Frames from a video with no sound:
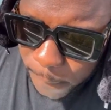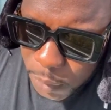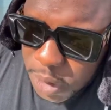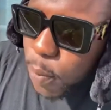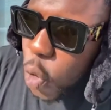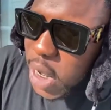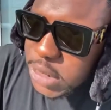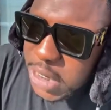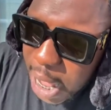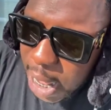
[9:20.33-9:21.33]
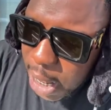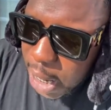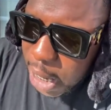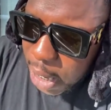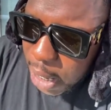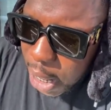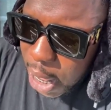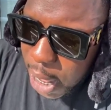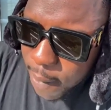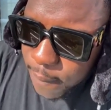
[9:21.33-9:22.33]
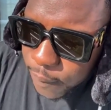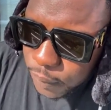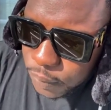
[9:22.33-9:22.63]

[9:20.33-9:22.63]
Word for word: Them go enter. Um.